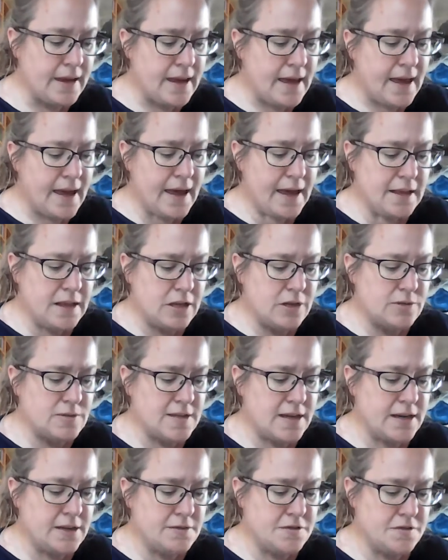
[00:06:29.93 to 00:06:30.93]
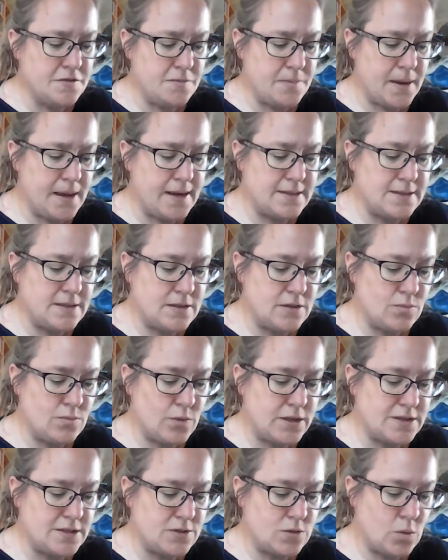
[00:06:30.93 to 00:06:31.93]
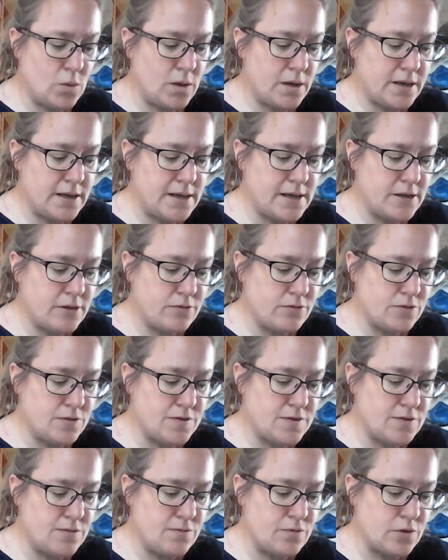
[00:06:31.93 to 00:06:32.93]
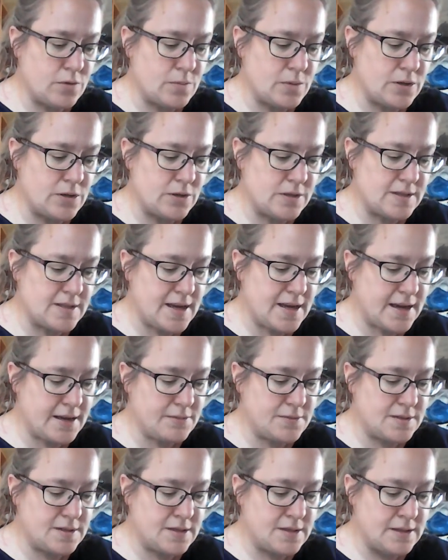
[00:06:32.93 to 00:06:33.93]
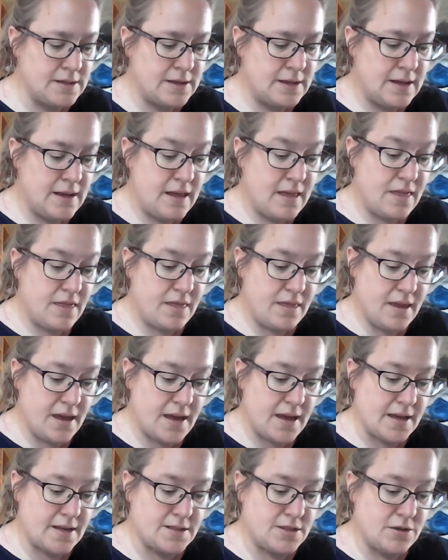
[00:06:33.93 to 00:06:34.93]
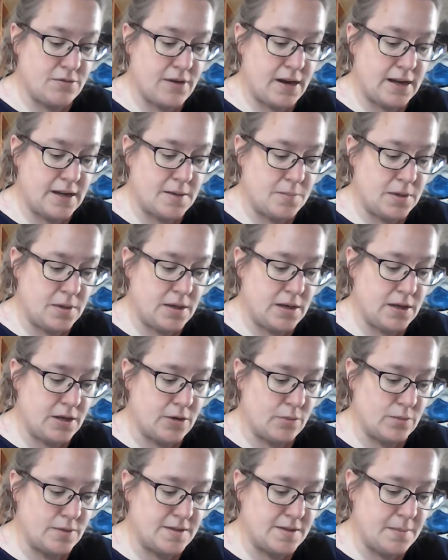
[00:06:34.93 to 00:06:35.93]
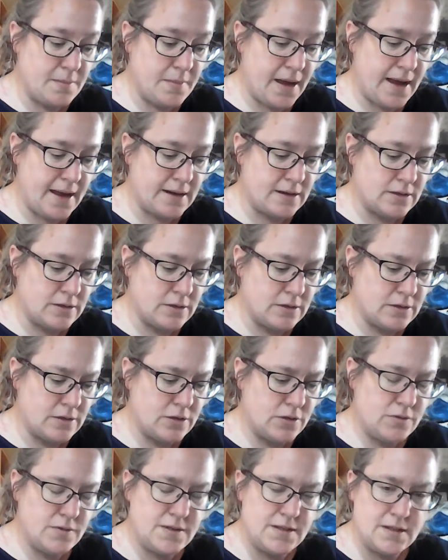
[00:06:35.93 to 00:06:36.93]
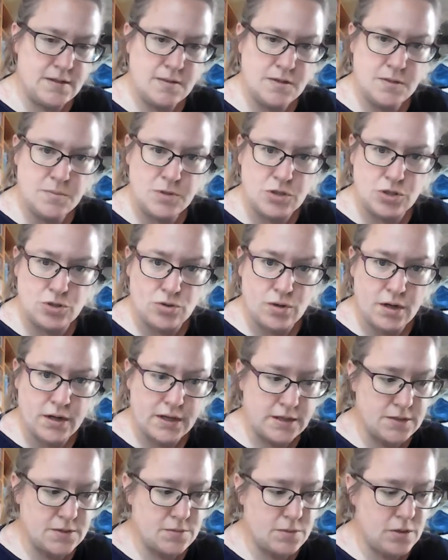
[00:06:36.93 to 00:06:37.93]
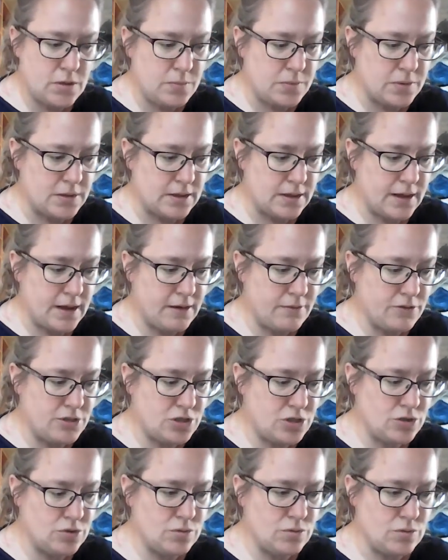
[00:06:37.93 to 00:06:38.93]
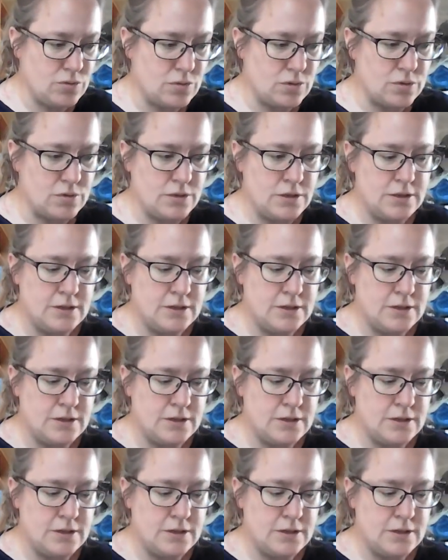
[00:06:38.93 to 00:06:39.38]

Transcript: Henny got out of bed and went quietly across the room and looked out. There, directly below, was a man who seemed to be trying to open the garage door.